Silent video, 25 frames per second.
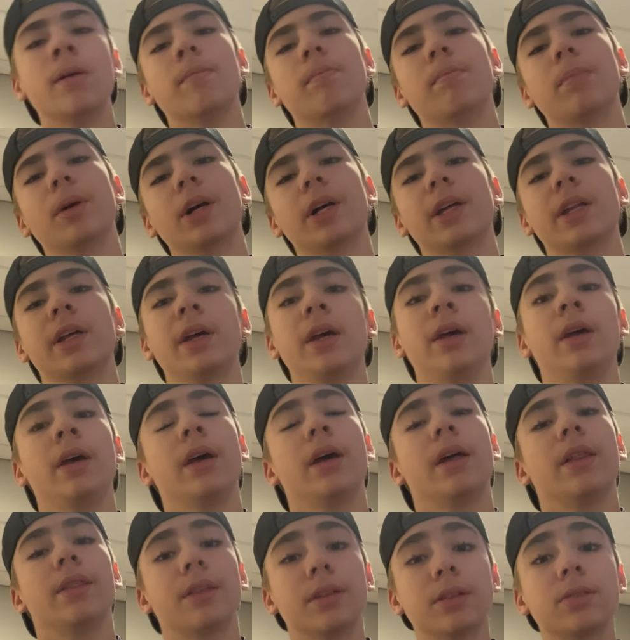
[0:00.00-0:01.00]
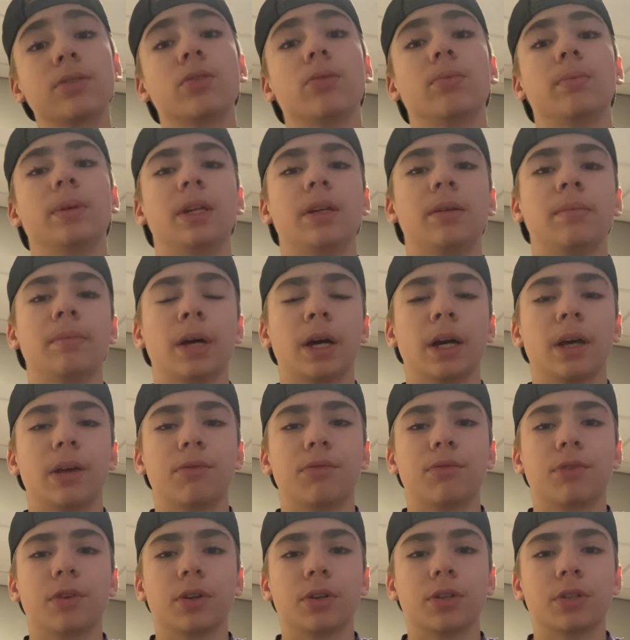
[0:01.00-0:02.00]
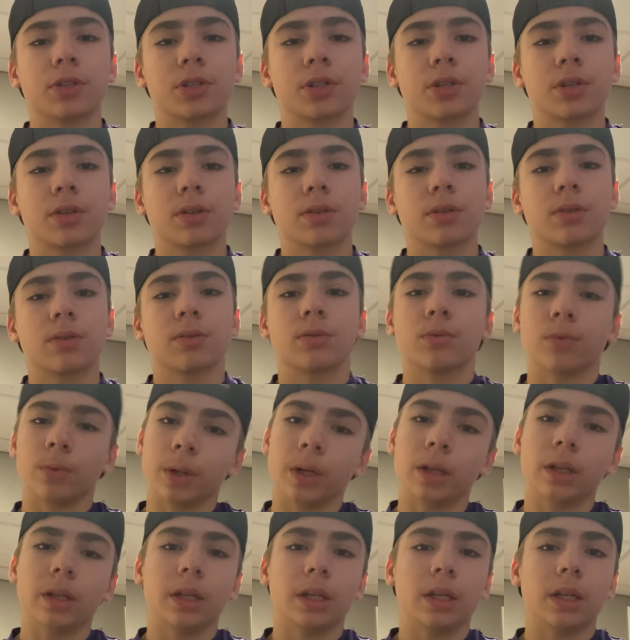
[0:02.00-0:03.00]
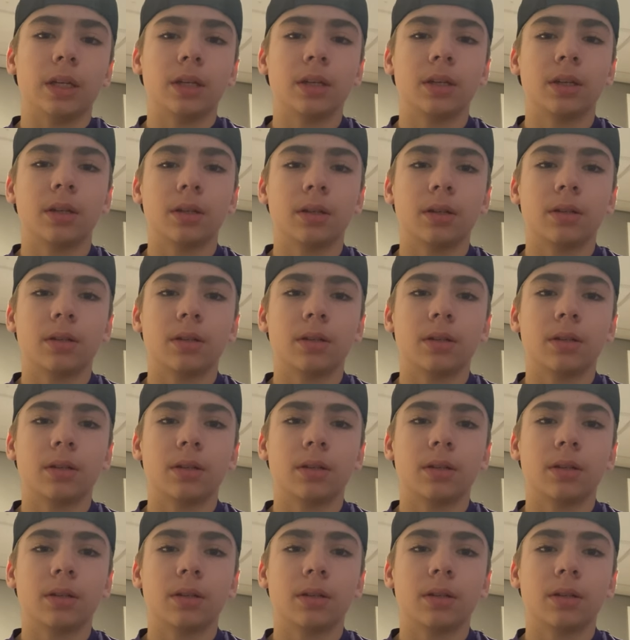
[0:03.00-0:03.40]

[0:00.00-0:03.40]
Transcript: but this will be my first really